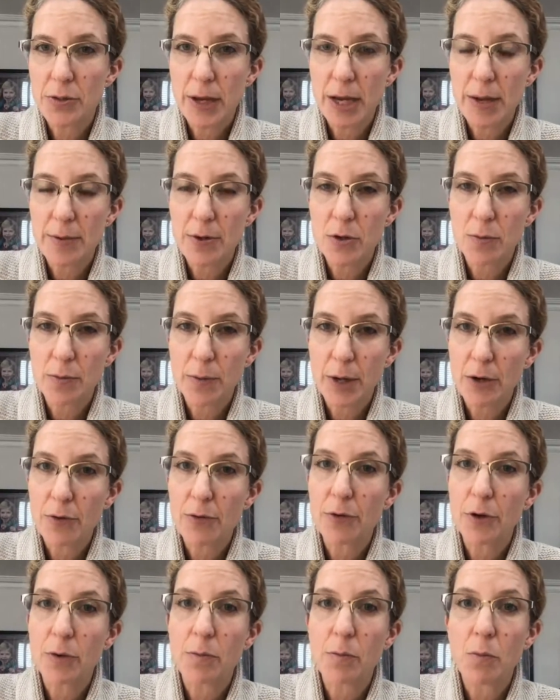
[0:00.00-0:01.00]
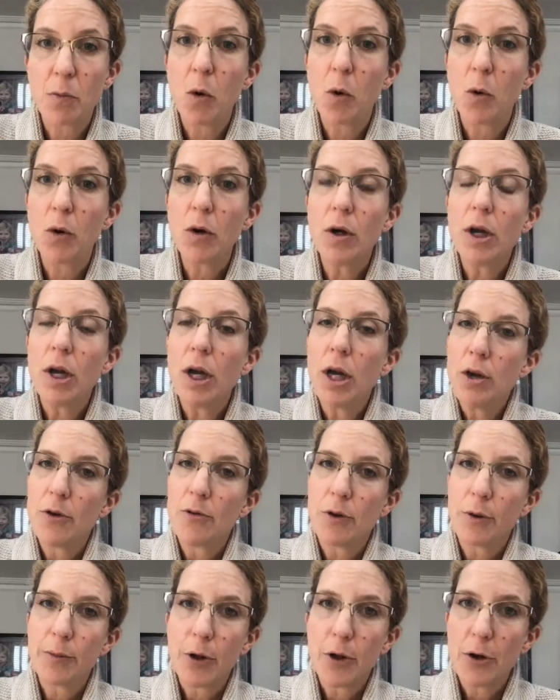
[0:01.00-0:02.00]
babies benefit more
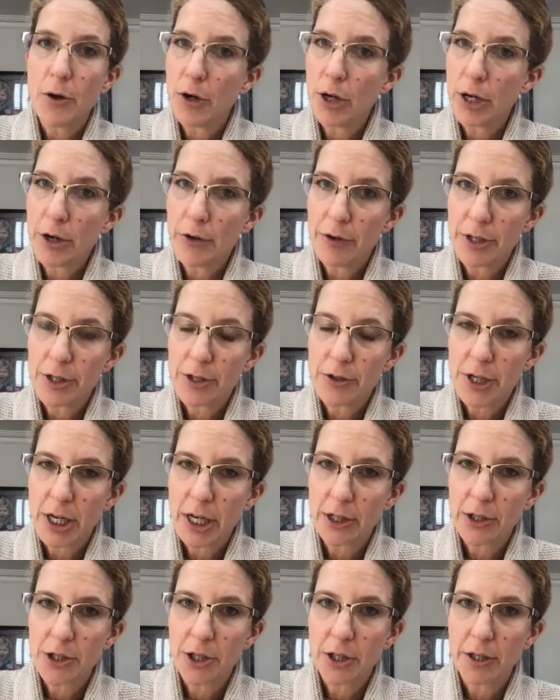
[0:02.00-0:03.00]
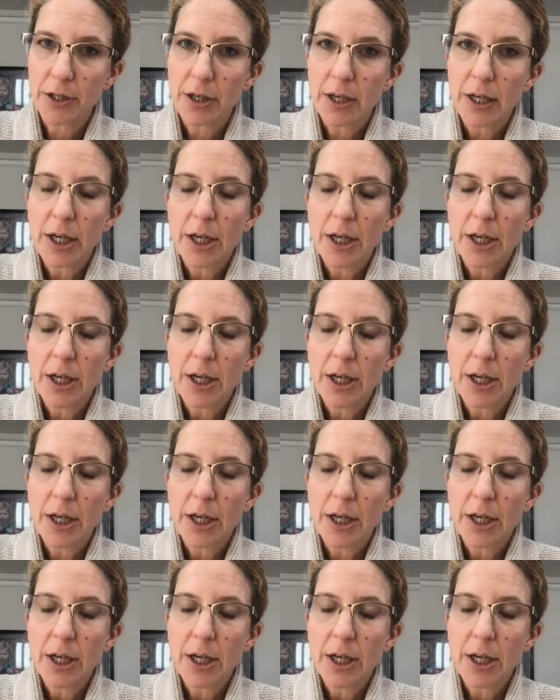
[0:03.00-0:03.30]
from the earlier introduction.